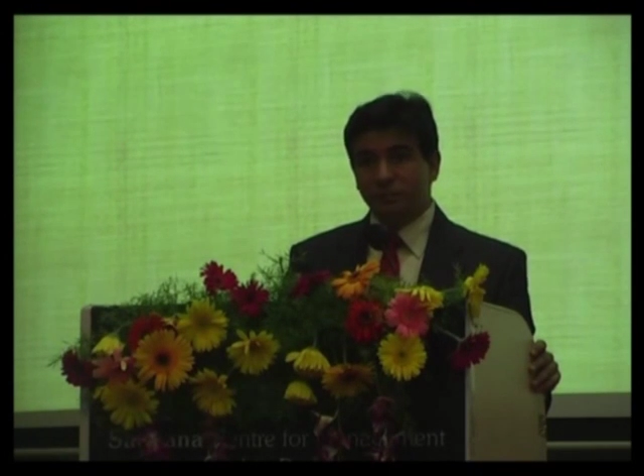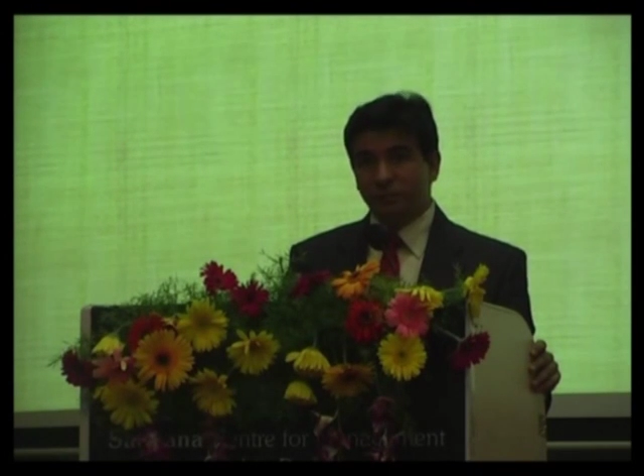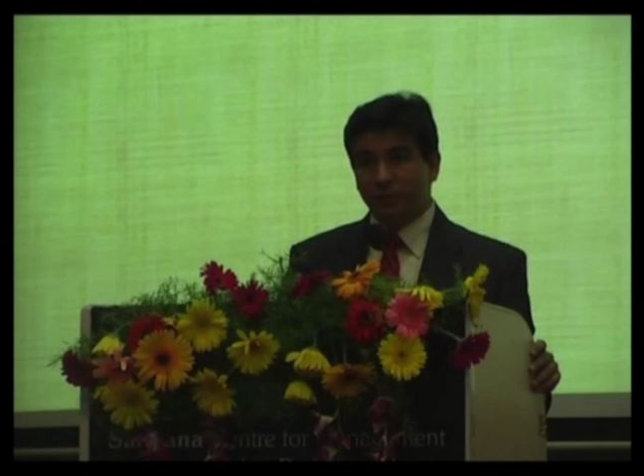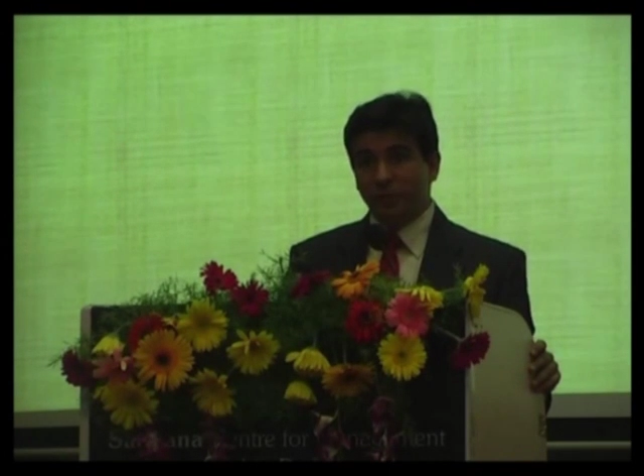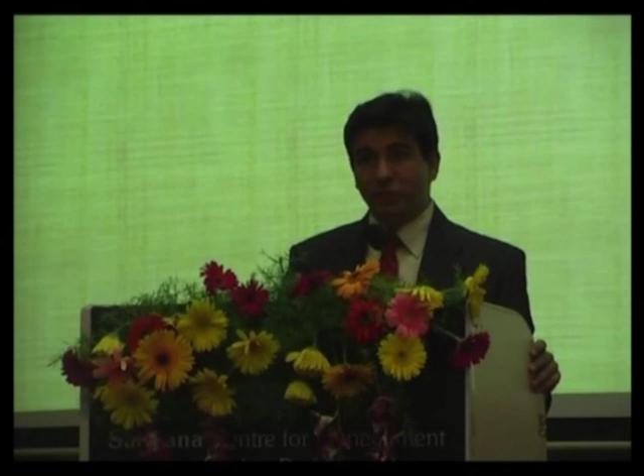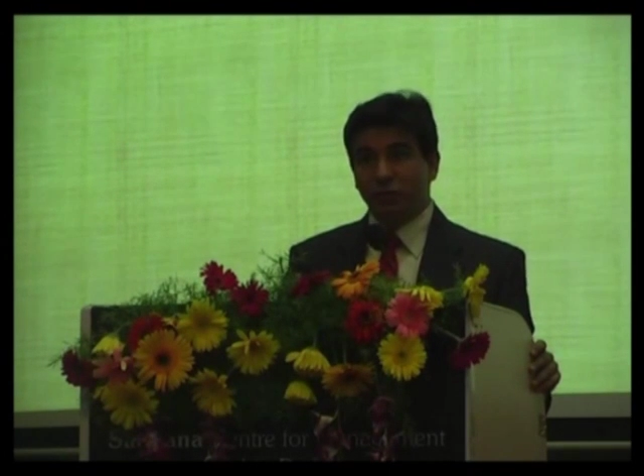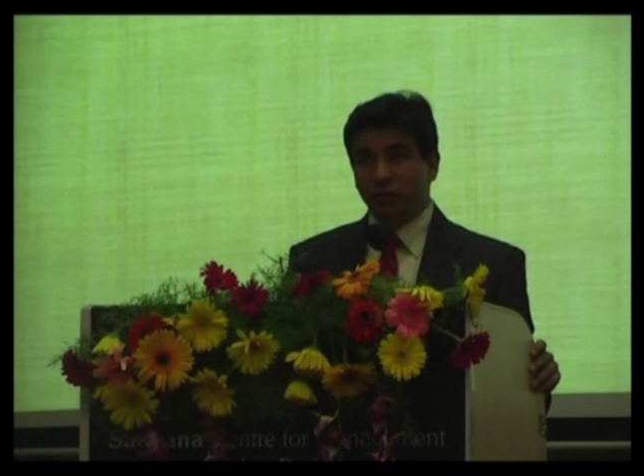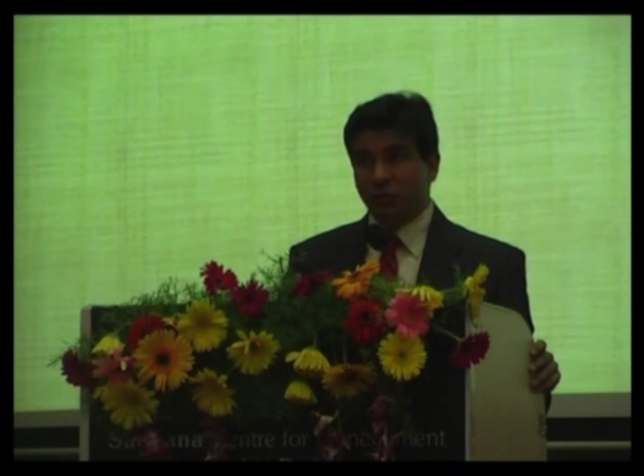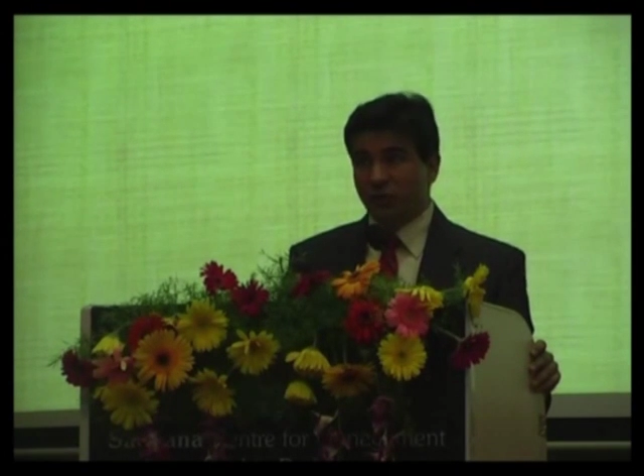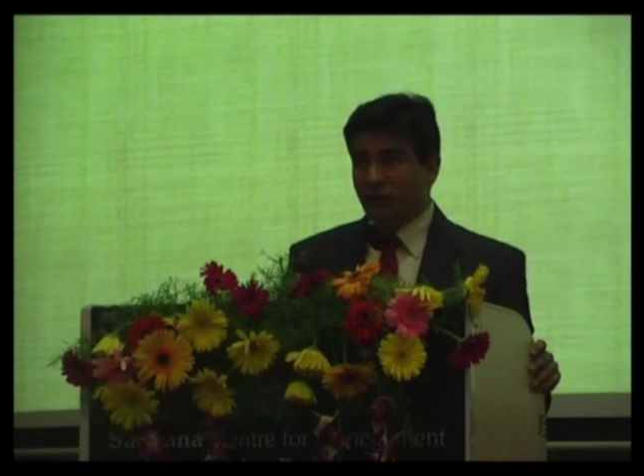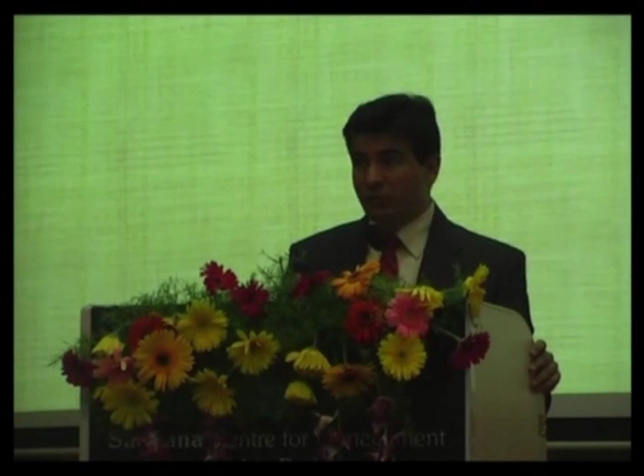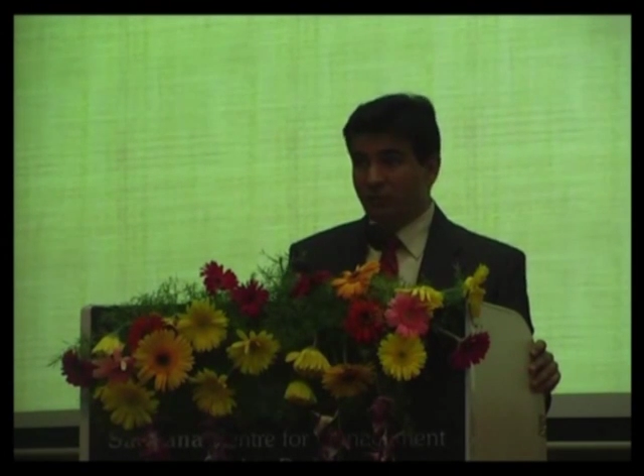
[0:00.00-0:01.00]
for
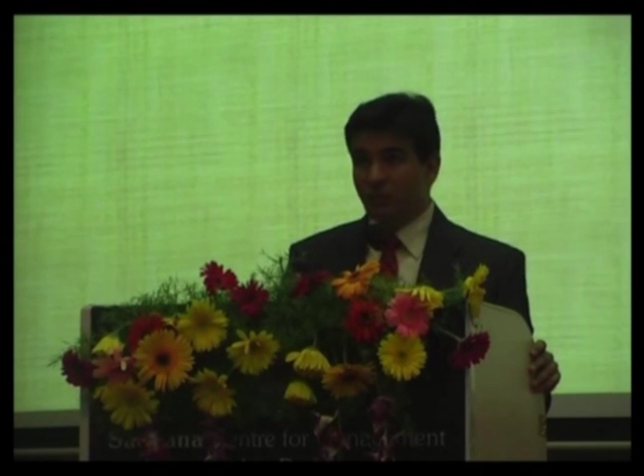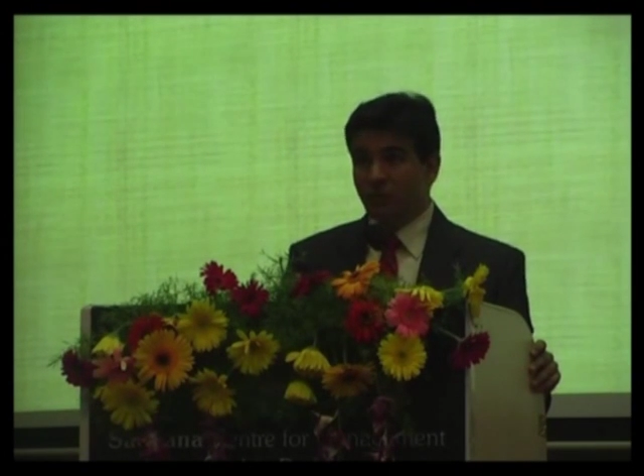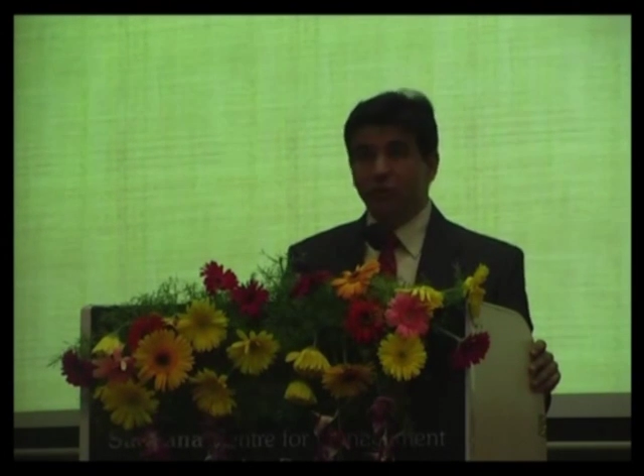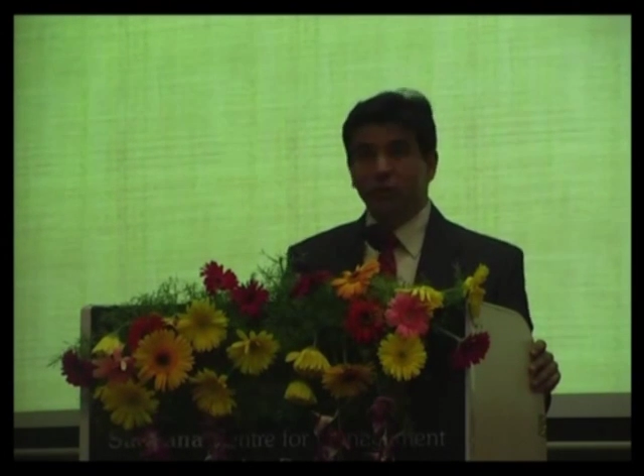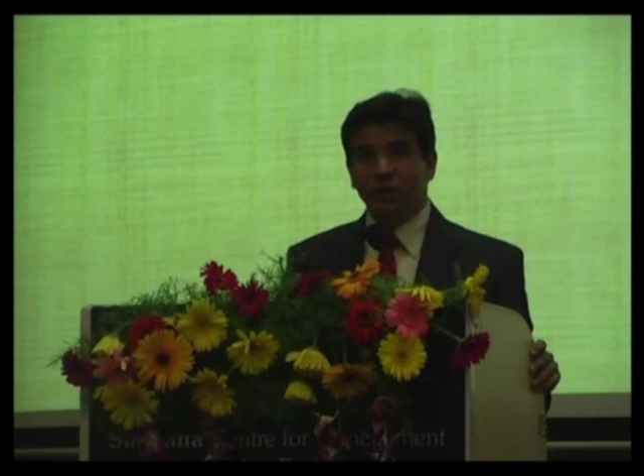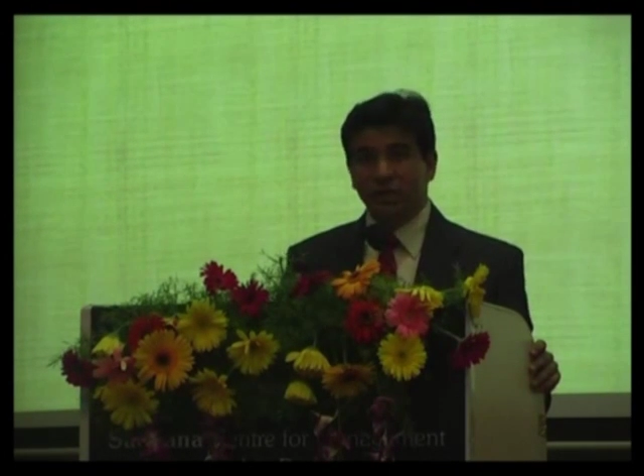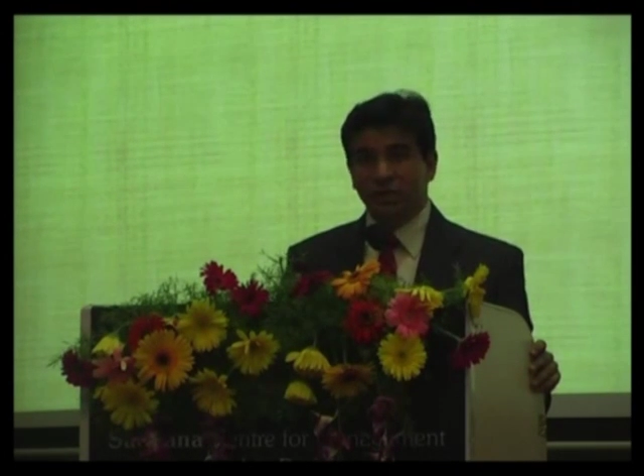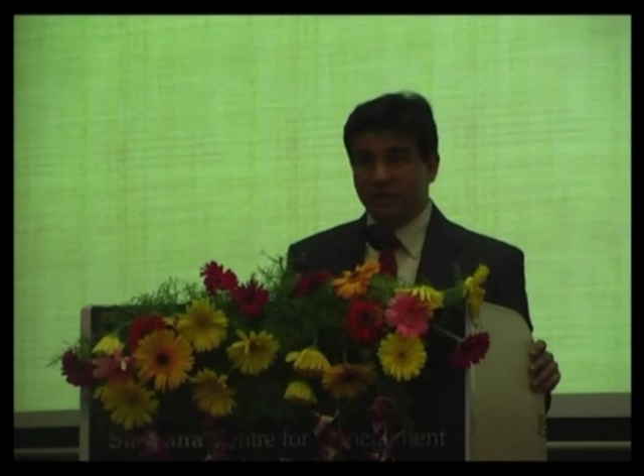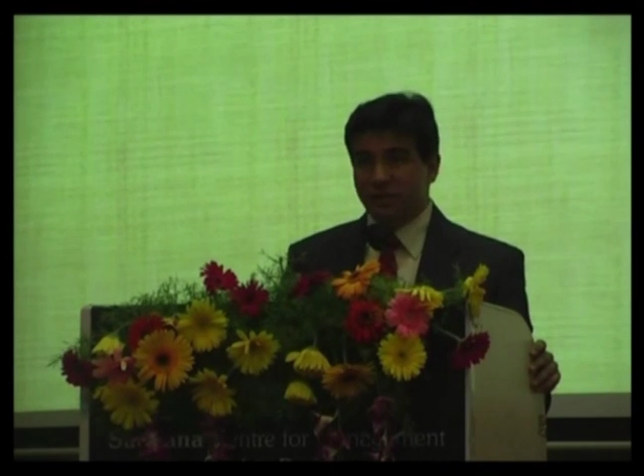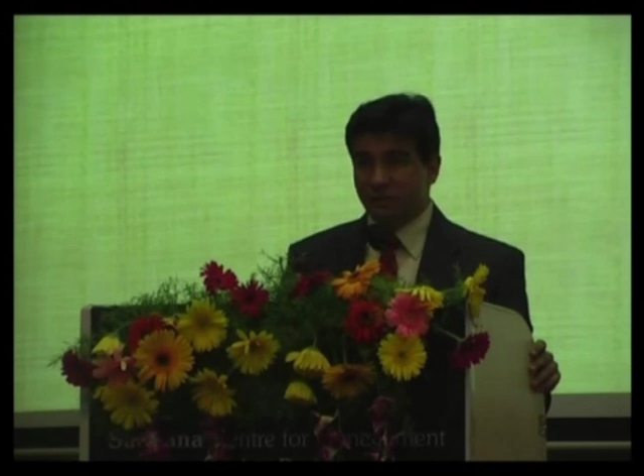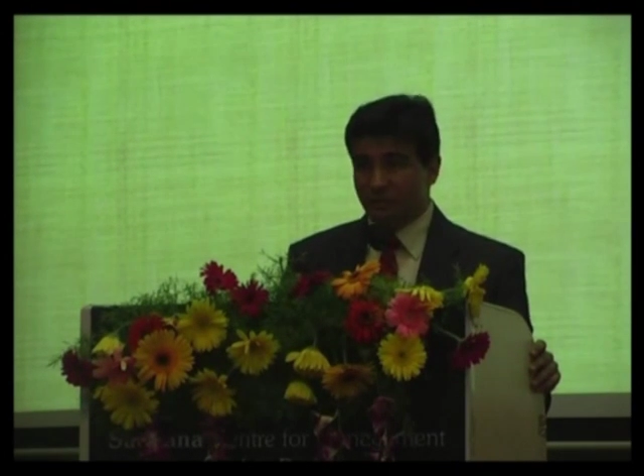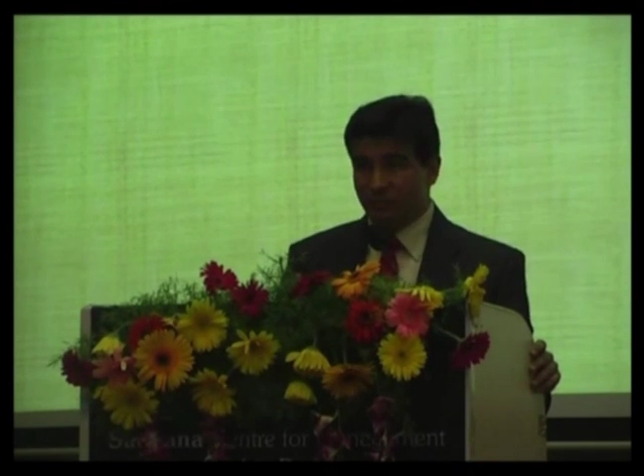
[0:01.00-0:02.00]
Duryodhana, no other reason.